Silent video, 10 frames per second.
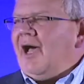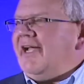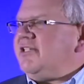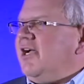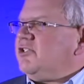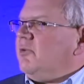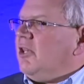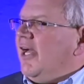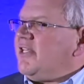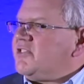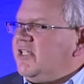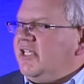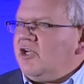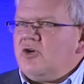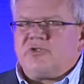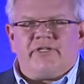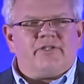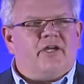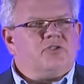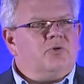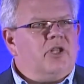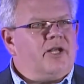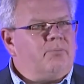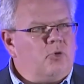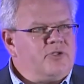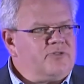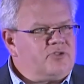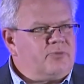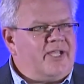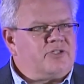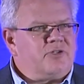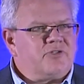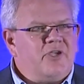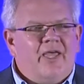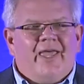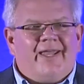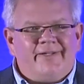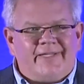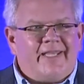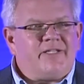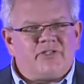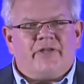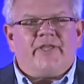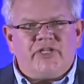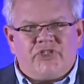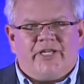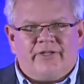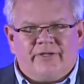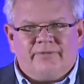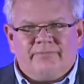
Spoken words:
I talk to a lot of CEOs, I talk to a lot of boards of directors, and data's on the agenda.